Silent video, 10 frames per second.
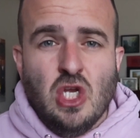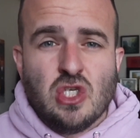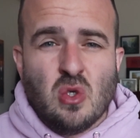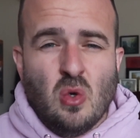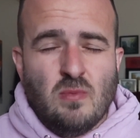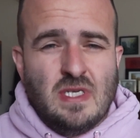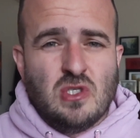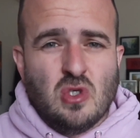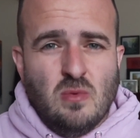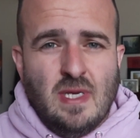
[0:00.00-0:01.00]
so we'll be
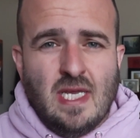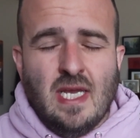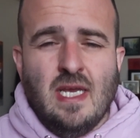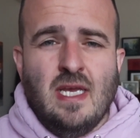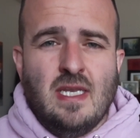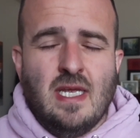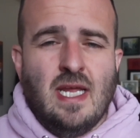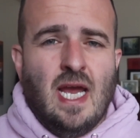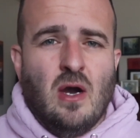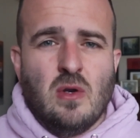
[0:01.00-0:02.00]
zooming in and
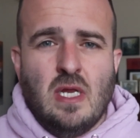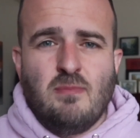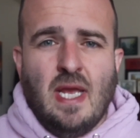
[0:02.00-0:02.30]
out and